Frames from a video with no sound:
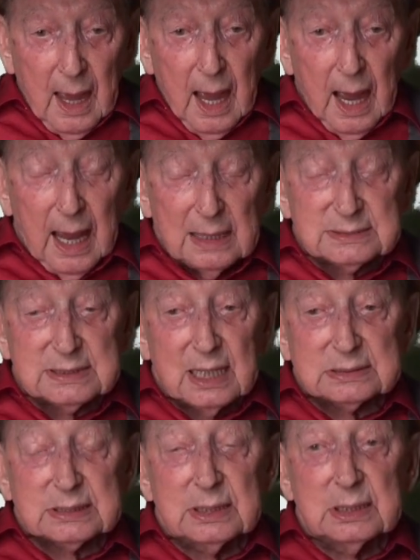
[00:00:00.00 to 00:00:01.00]
And
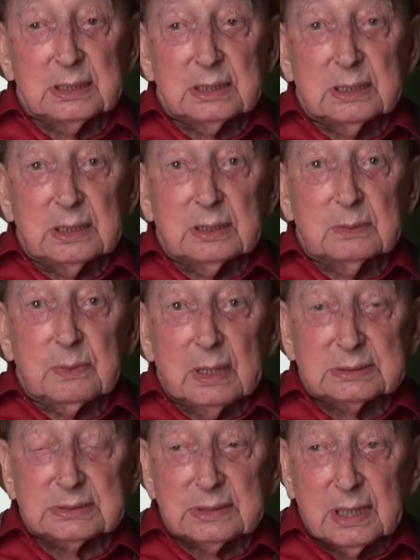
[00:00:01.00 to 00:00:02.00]
as he
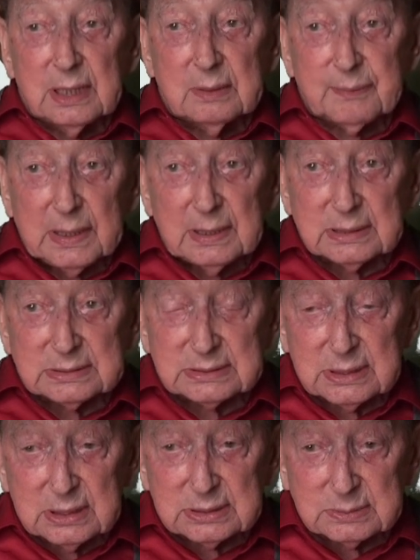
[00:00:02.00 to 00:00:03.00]
was leaving
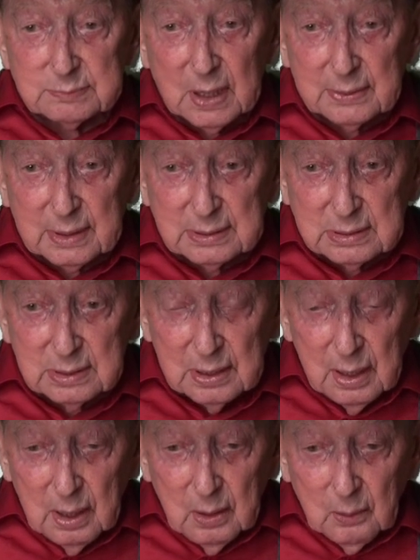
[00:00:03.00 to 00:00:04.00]
his mother,
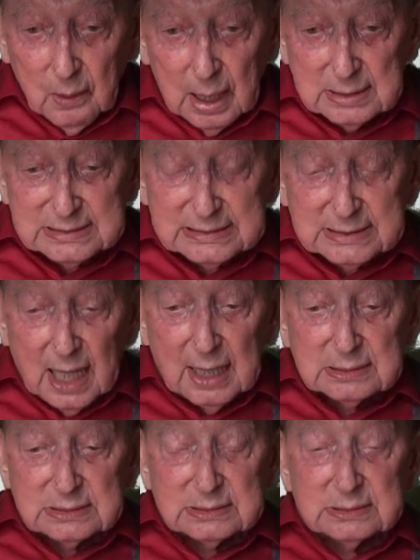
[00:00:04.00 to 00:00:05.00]
while
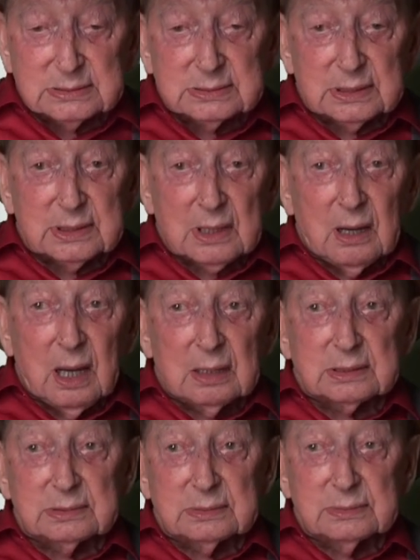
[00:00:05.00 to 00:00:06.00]
standing
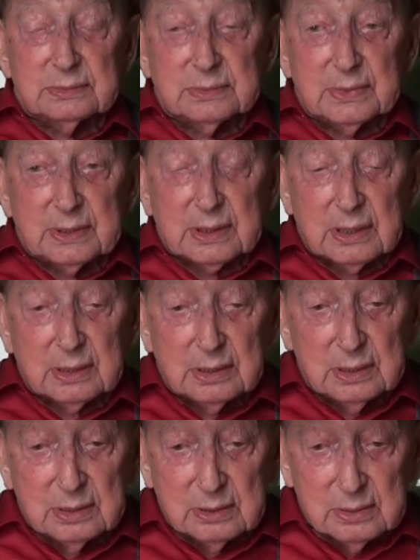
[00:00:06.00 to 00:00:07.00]
on the
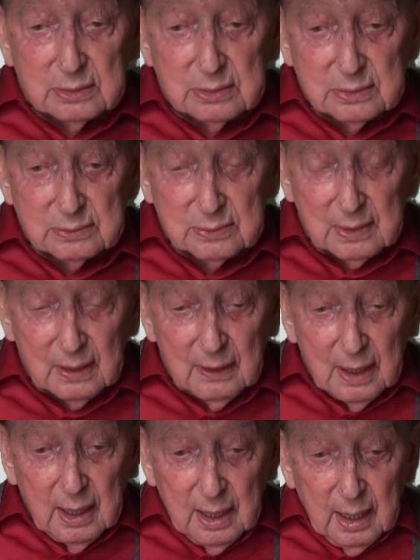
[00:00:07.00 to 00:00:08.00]
quays,
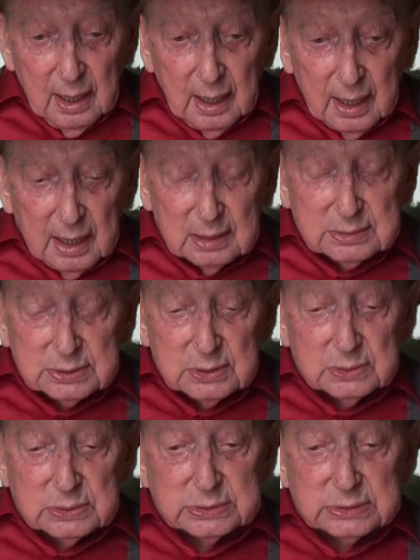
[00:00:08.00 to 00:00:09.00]
he
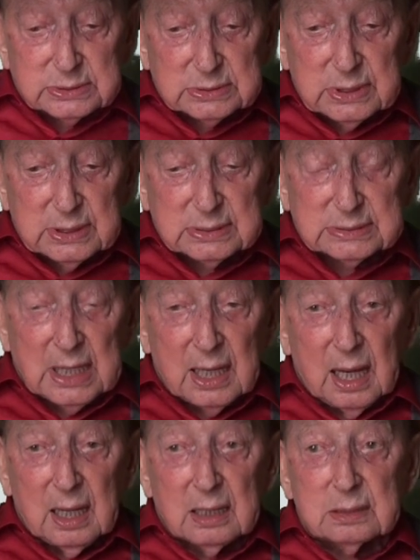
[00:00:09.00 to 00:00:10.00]
threw his
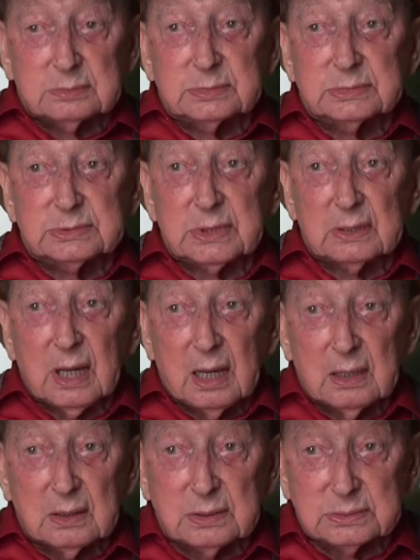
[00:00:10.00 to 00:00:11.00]
arms
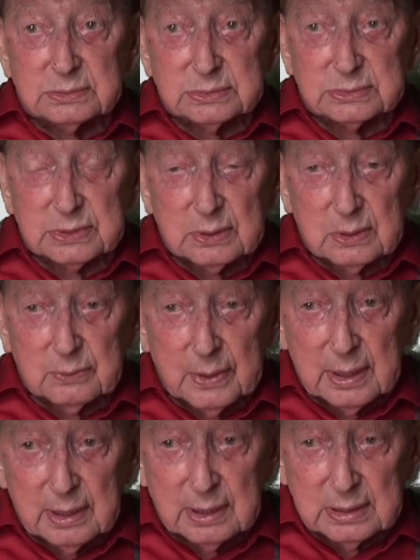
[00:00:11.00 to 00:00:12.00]
around her
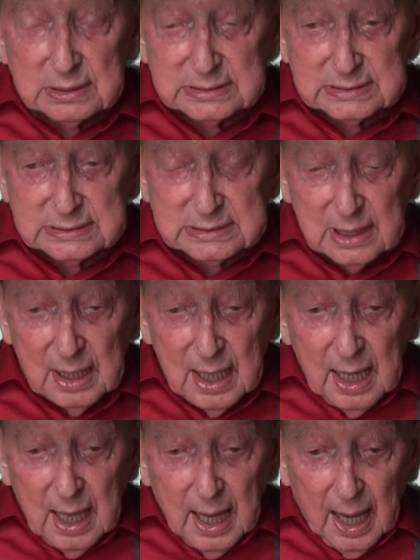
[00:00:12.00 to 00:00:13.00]
waist,
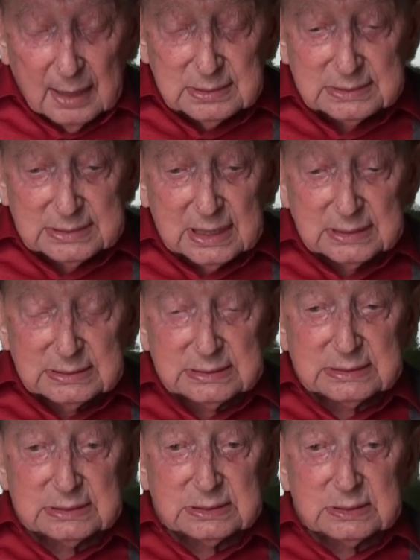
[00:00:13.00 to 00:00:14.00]
and
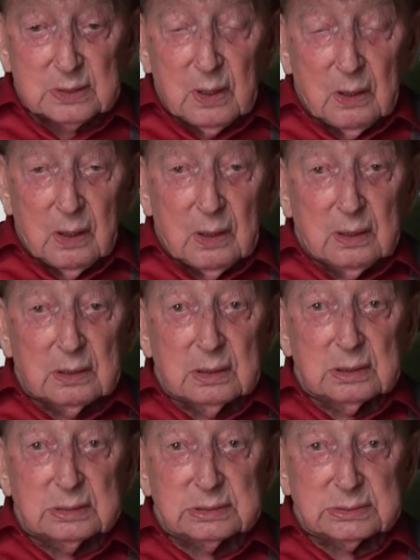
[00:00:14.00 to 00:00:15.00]
this to
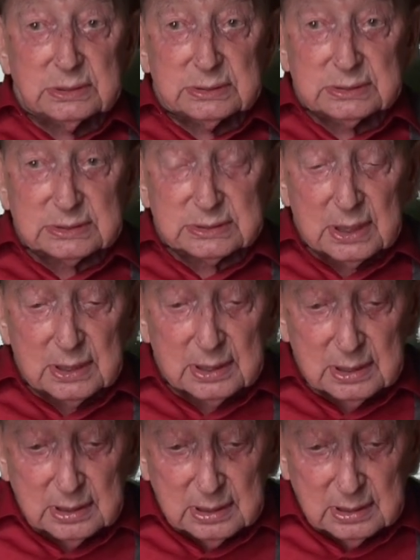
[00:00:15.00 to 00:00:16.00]
her did
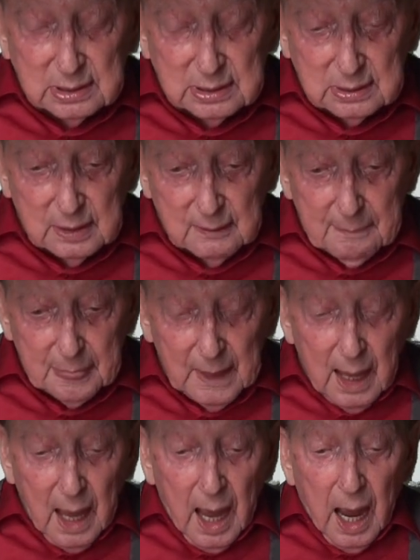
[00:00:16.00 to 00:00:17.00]
say,
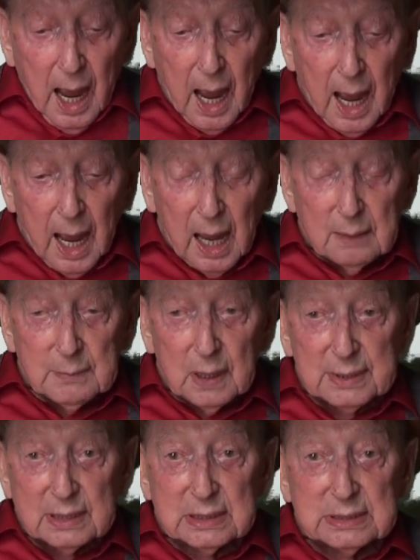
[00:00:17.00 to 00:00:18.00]
A
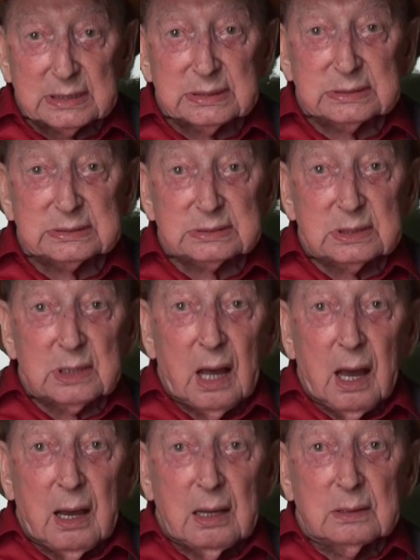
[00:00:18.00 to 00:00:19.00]
mother's
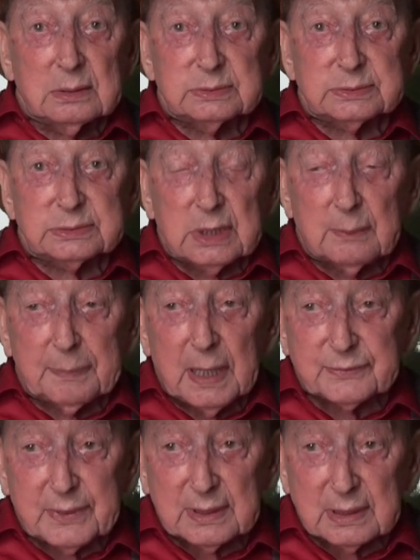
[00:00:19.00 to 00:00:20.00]
love's a
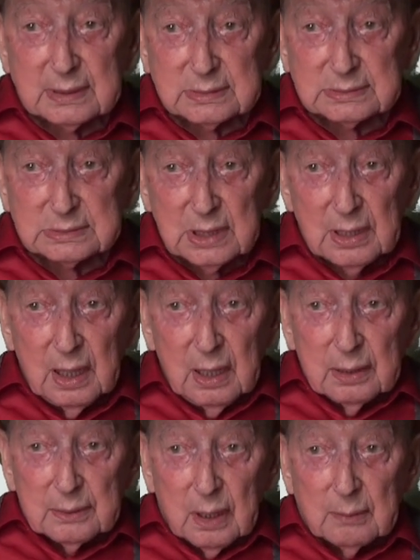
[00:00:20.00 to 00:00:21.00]
blessing,
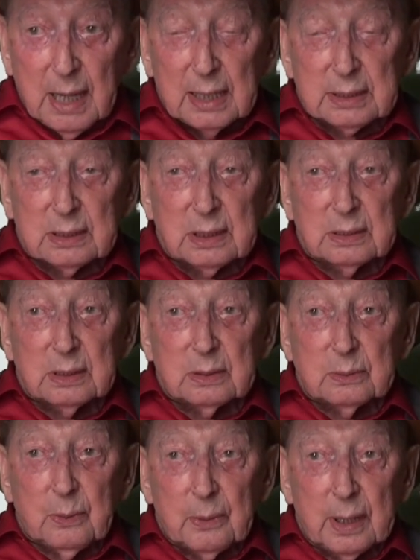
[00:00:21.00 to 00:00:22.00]
no
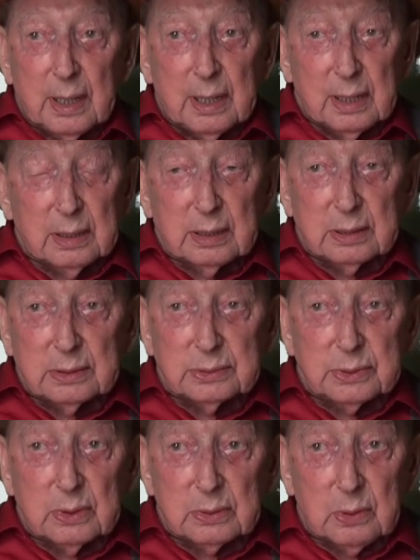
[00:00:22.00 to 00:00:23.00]
matter where
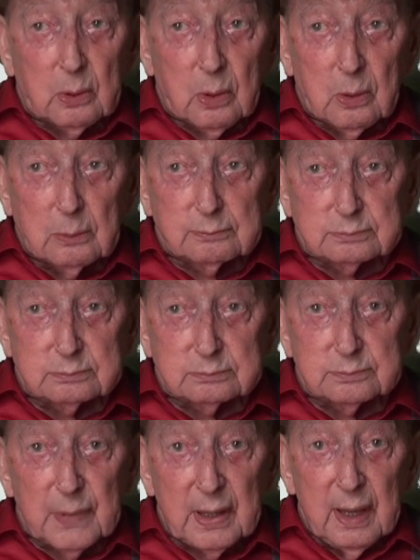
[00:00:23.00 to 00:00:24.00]
you
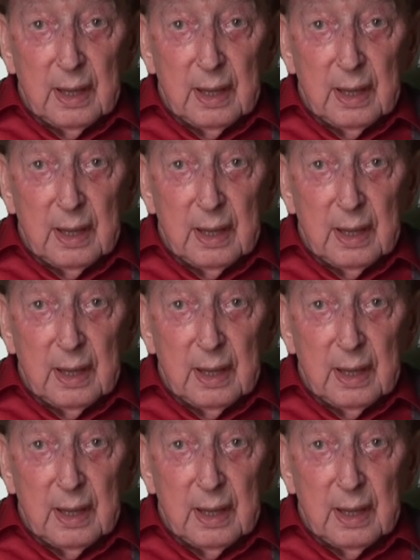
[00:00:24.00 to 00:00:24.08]
roam.